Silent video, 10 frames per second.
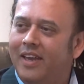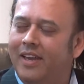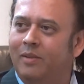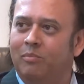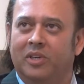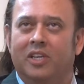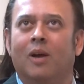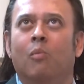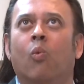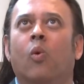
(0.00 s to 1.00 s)
and
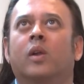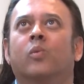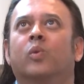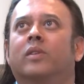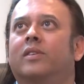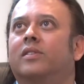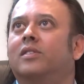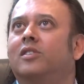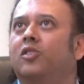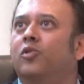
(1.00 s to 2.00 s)
become one with this
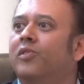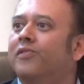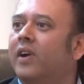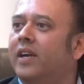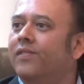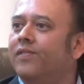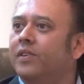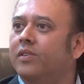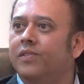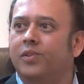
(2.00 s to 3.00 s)
unified
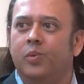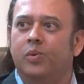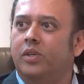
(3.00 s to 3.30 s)
field, if you,